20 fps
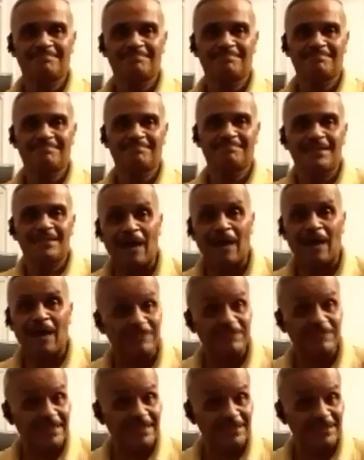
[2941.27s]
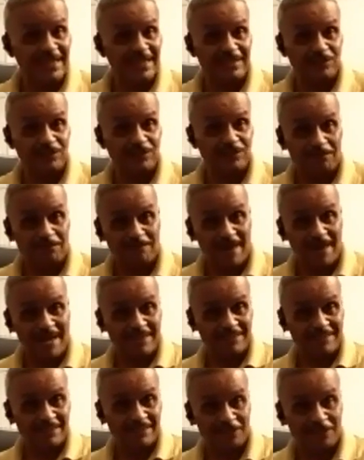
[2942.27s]
I would change into that. So
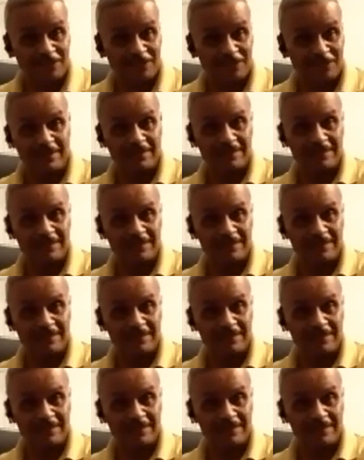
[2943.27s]
faster is going to be.